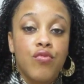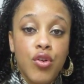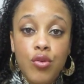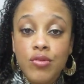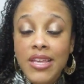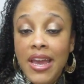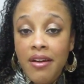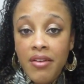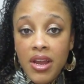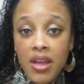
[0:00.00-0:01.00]
Roads
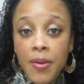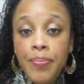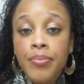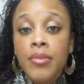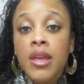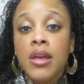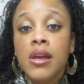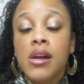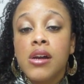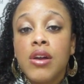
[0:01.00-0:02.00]
area.
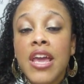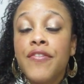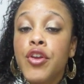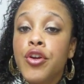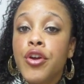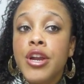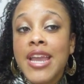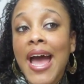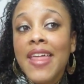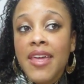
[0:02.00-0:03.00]
If you're
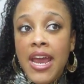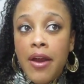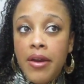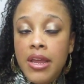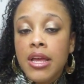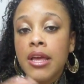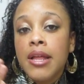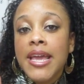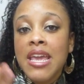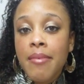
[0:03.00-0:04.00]
not in that area,
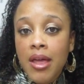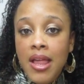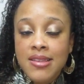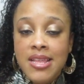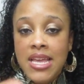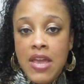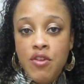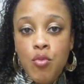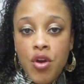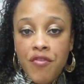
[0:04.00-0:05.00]
email us. I can give
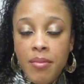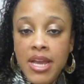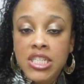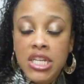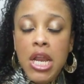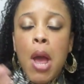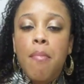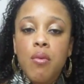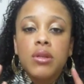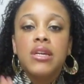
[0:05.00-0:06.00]
you more information.
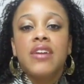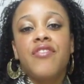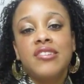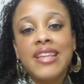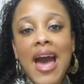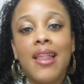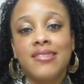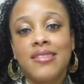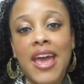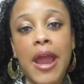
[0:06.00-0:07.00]
But we're looking for stylists
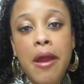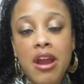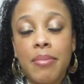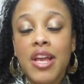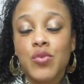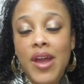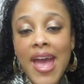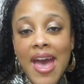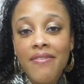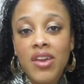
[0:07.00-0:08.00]
in that area because we're
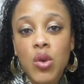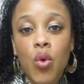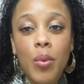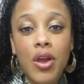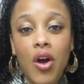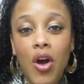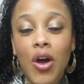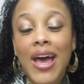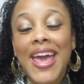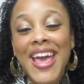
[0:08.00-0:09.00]
having what we call
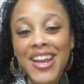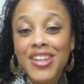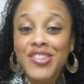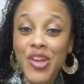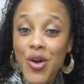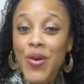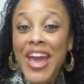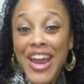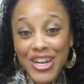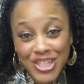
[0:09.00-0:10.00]
a head-to-toe
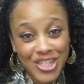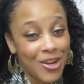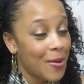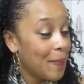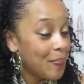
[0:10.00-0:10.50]
hair show.